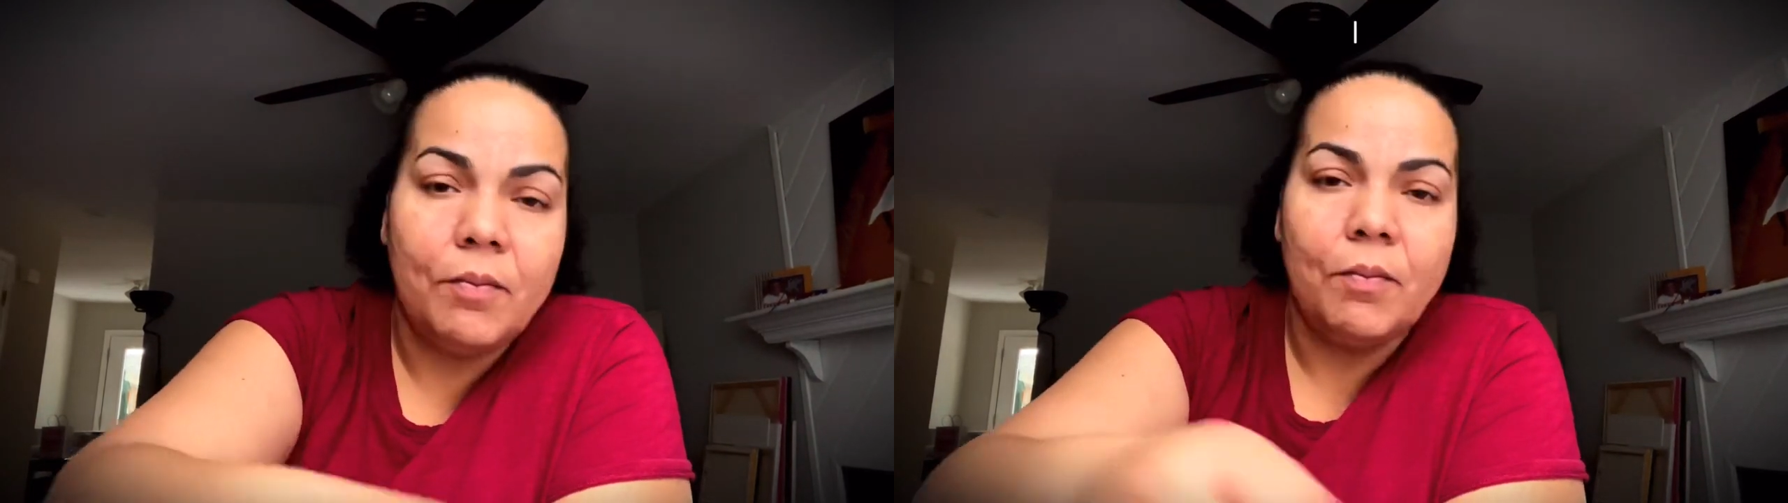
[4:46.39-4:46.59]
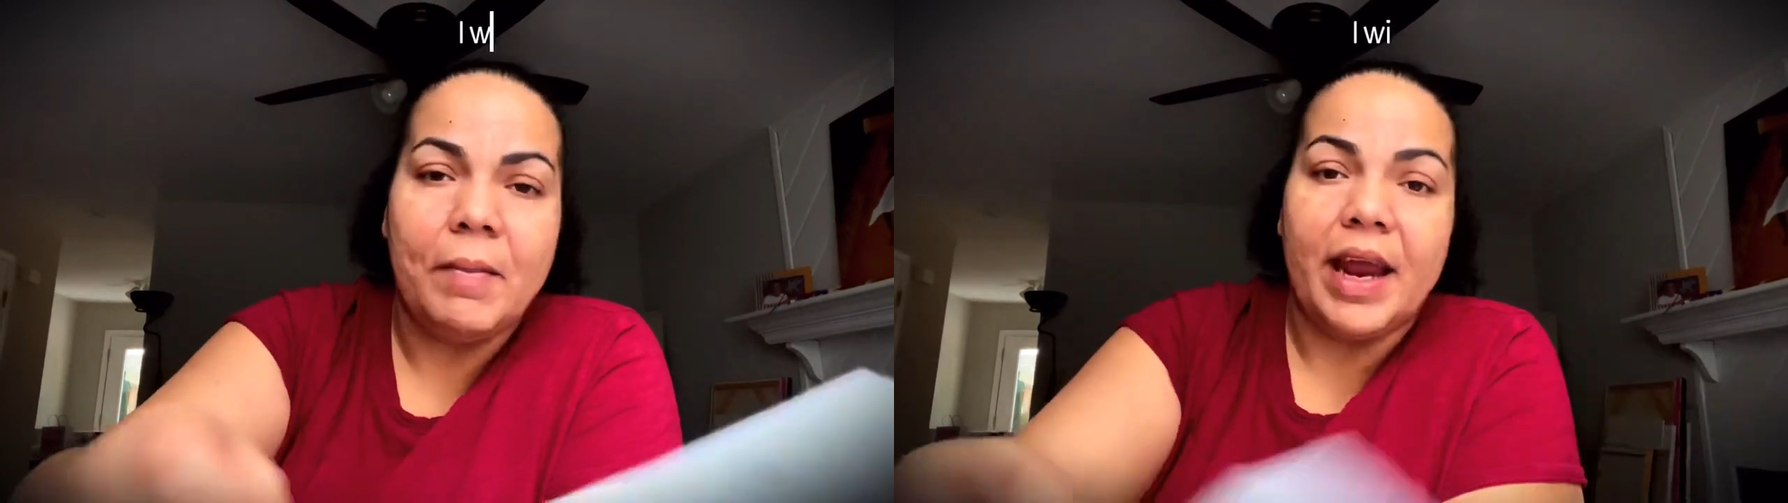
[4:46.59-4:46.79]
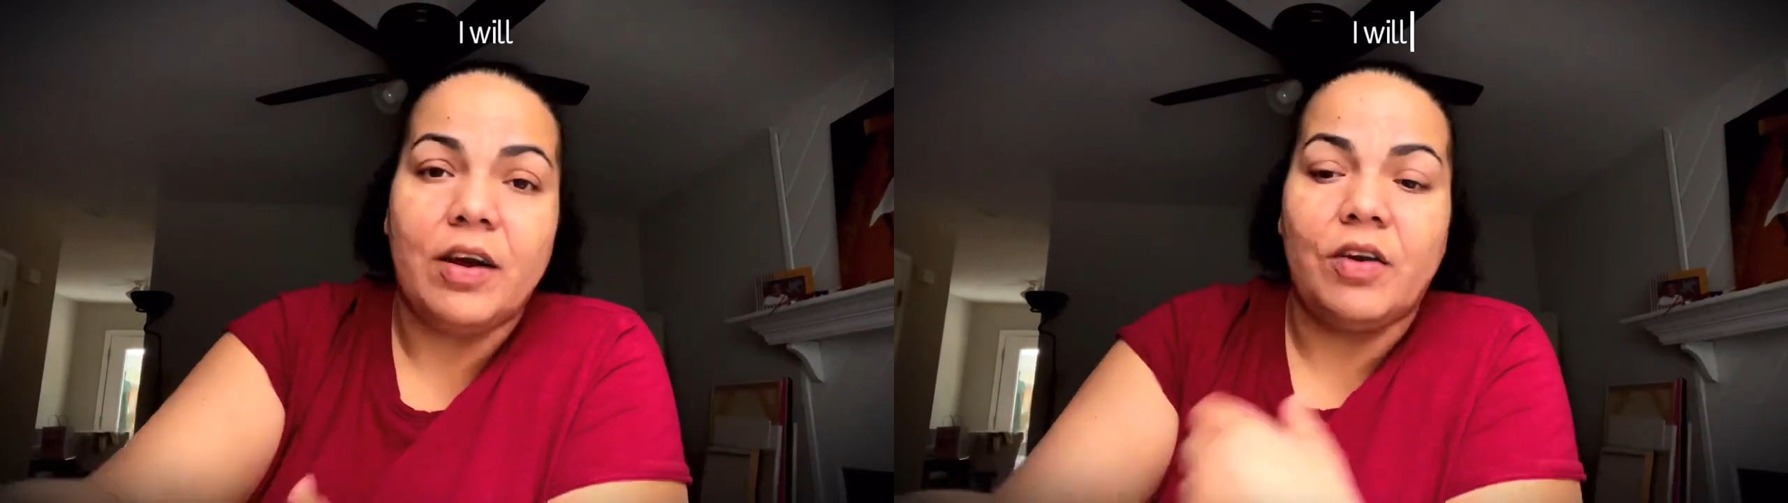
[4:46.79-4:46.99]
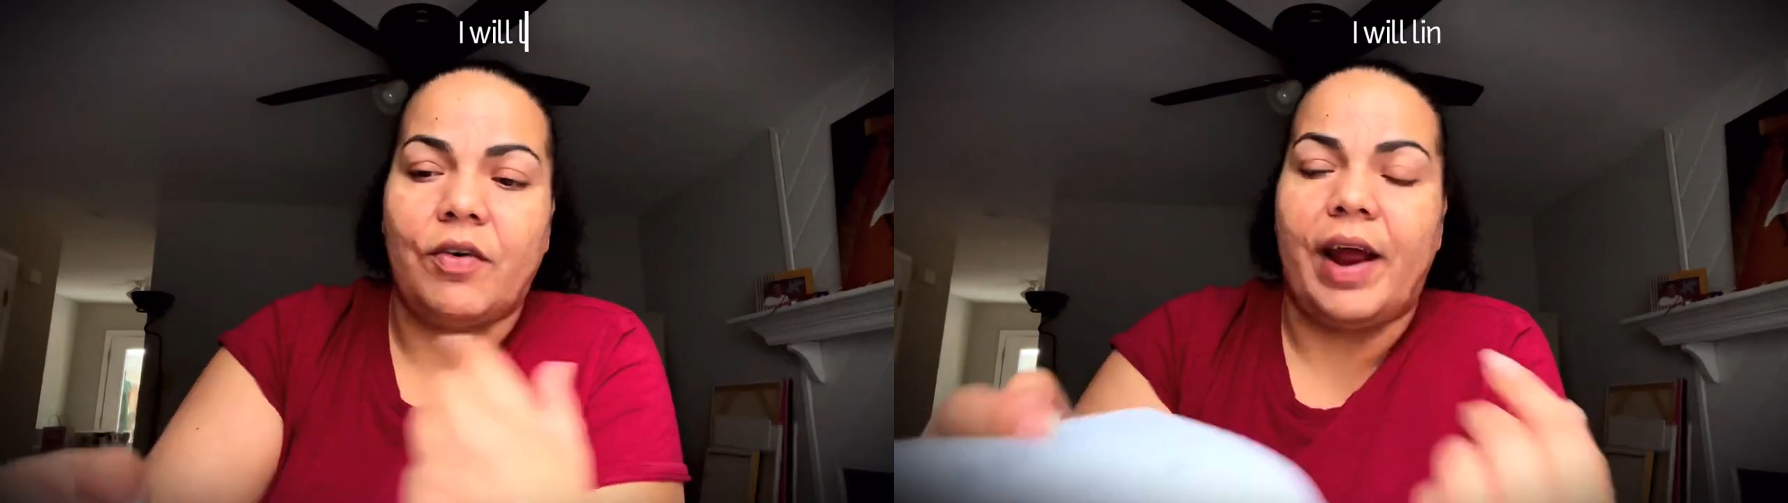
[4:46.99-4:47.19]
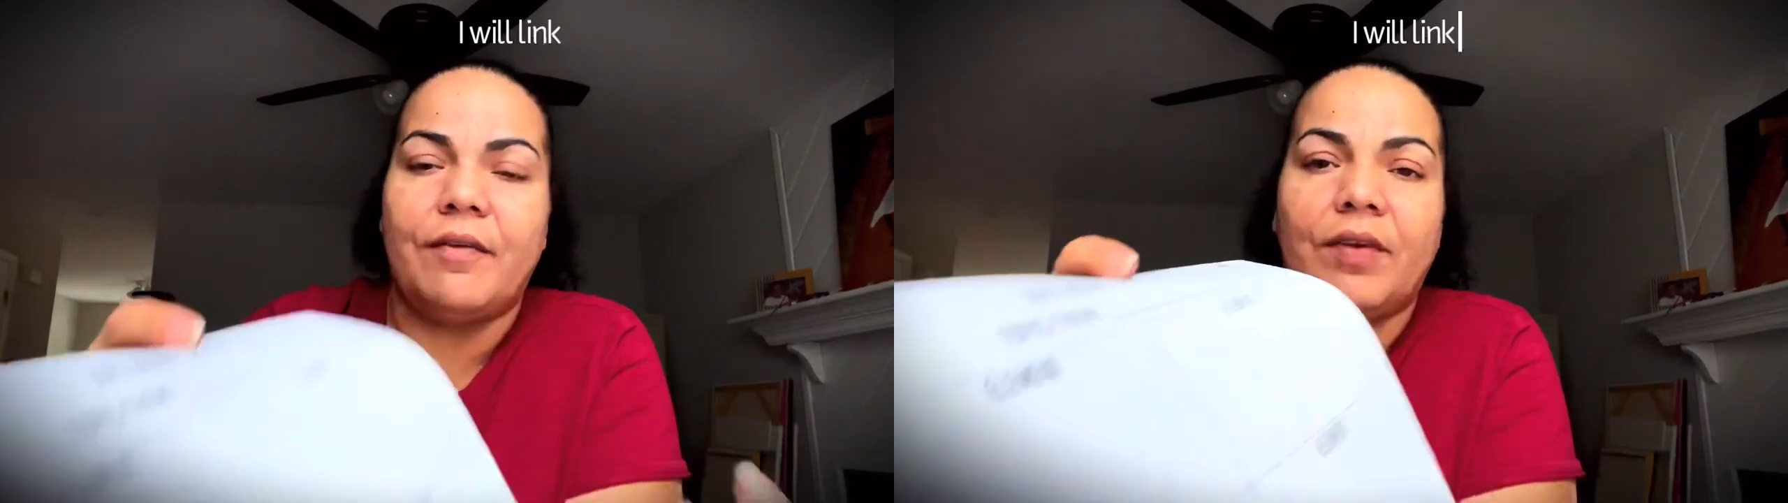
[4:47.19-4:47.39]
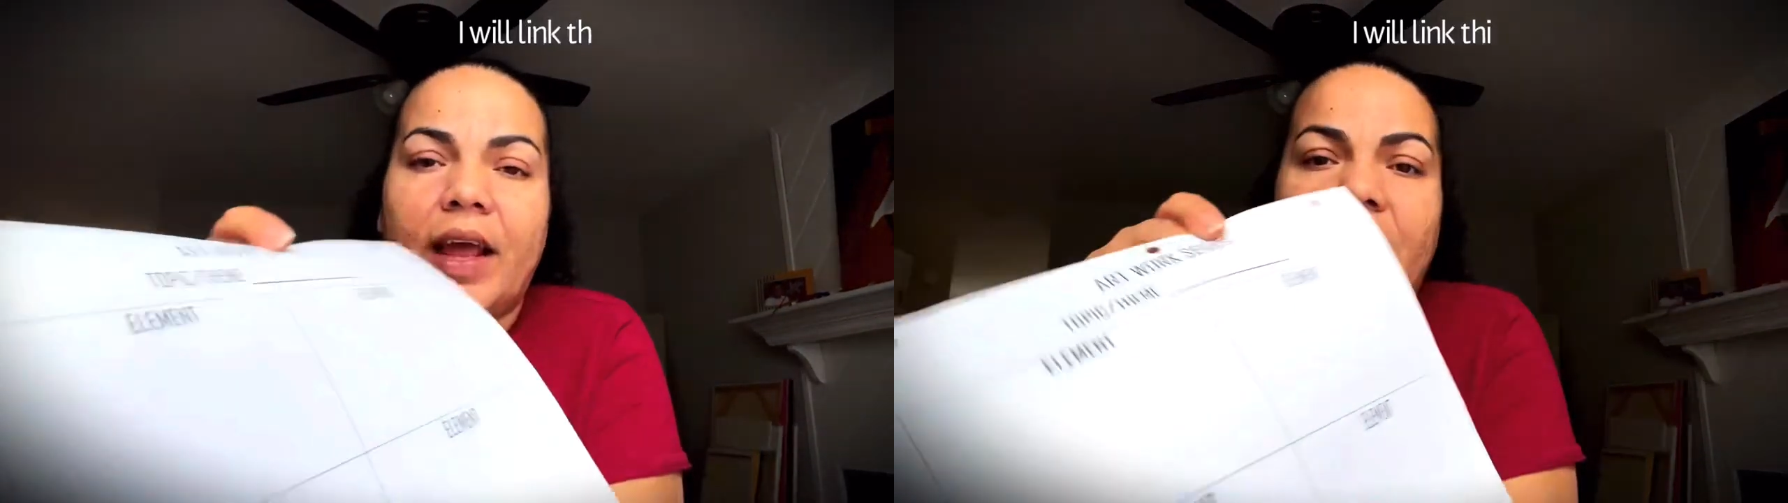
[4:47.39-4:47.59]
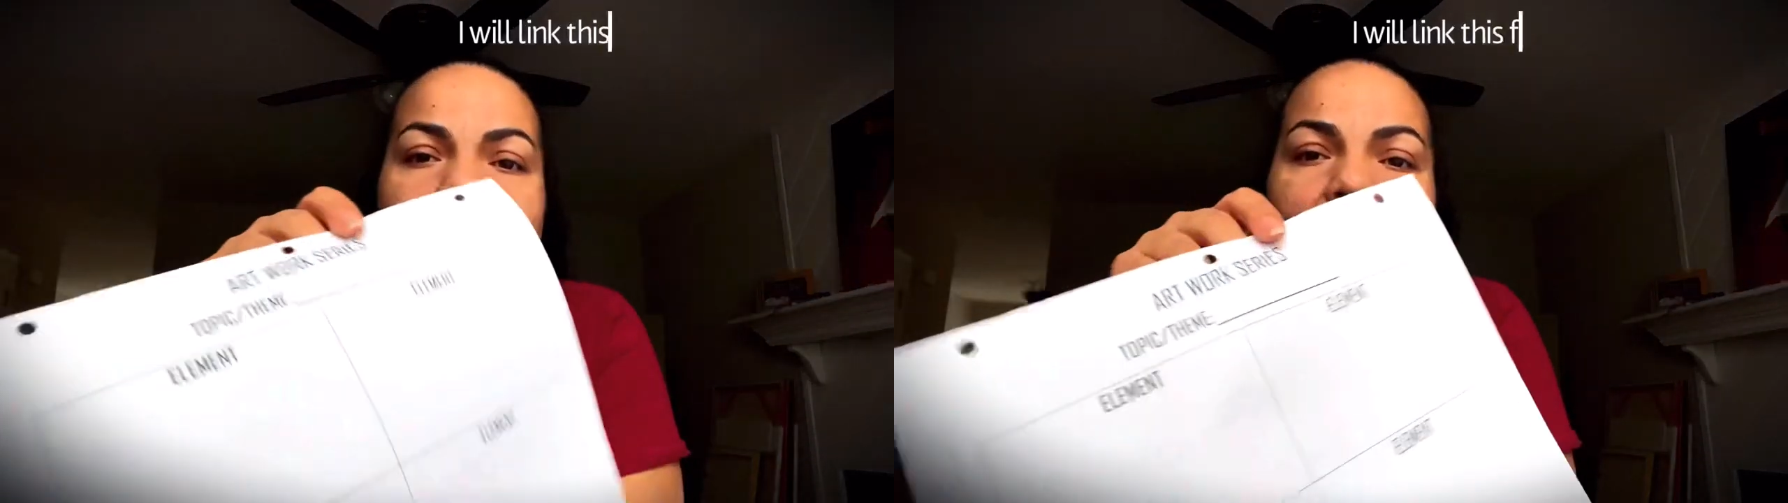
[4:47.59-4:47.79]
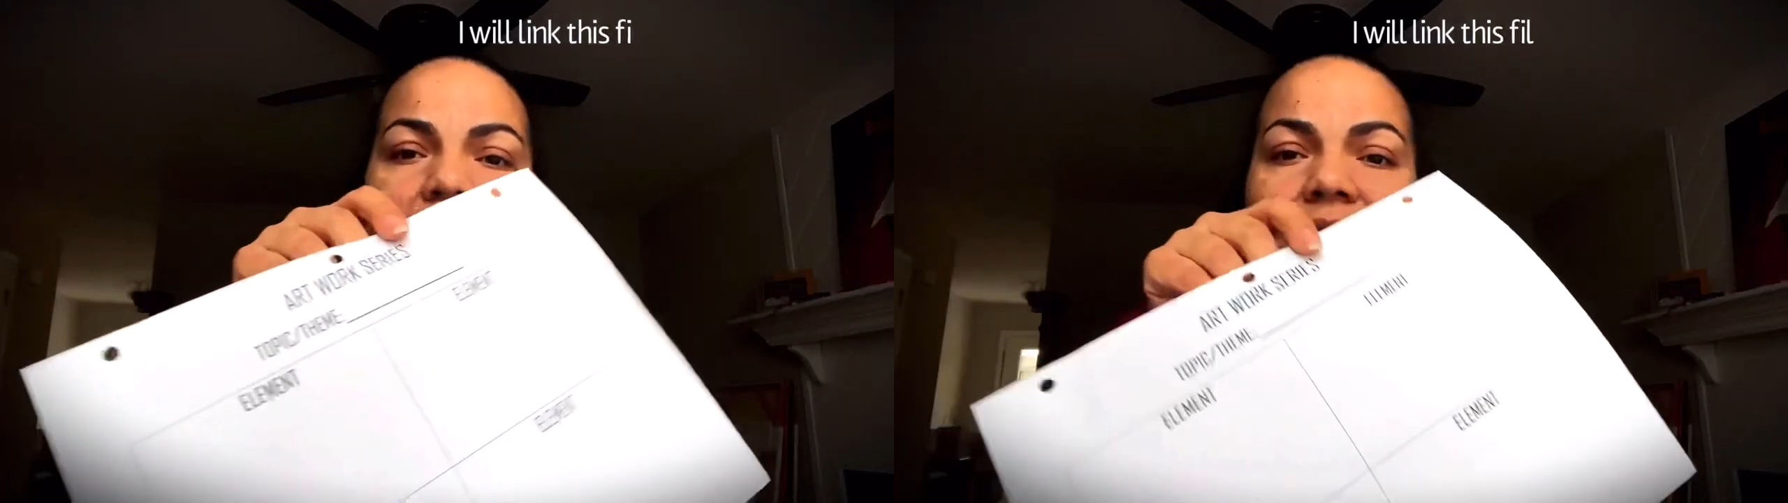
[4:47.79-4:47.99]
made a graph like
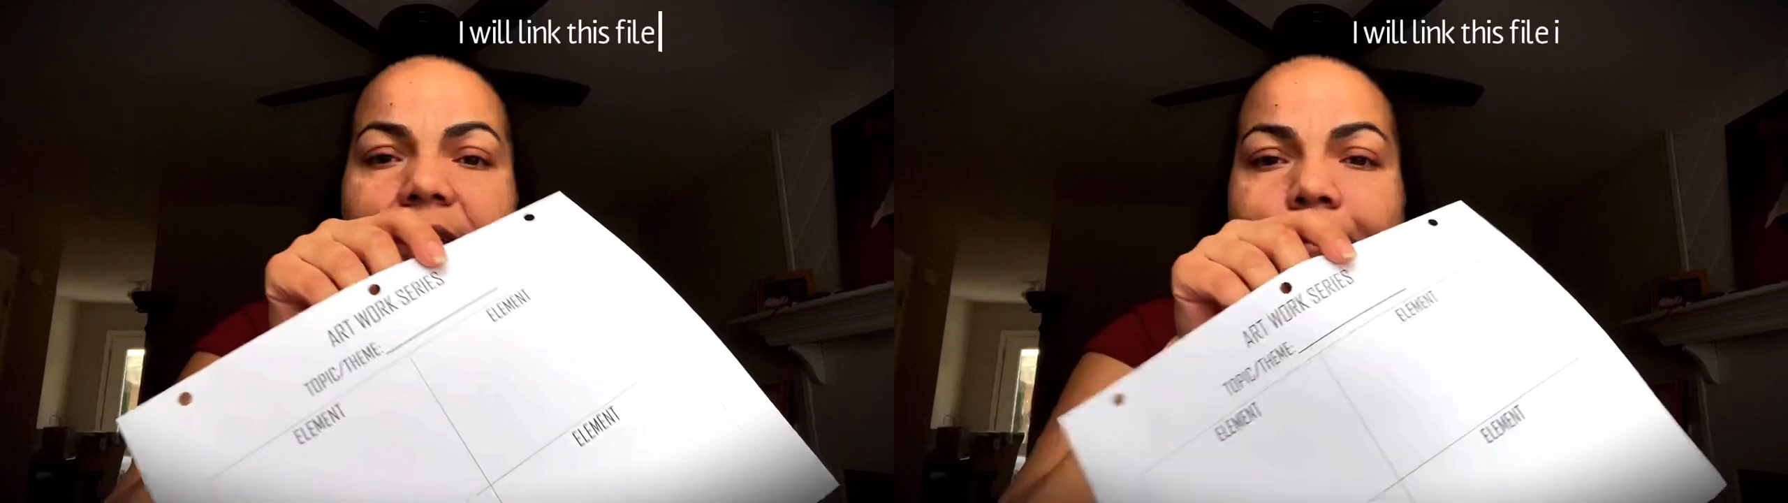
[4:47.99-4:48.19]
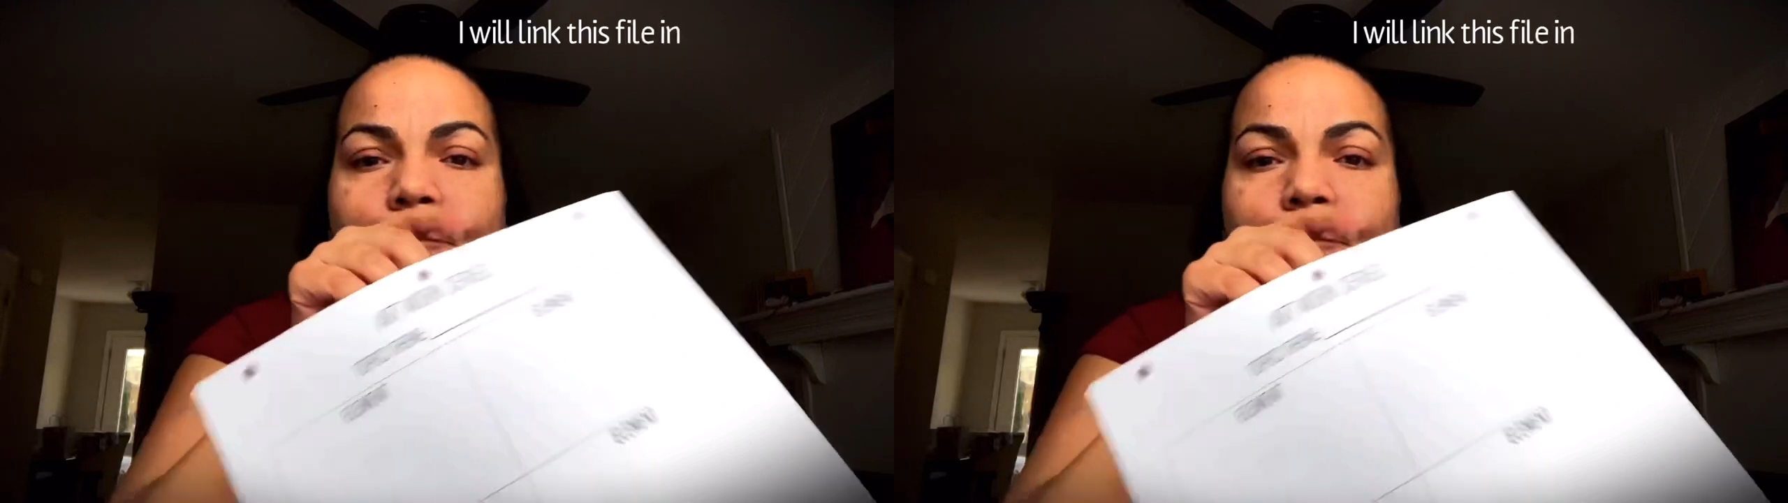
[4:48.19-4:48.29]
this,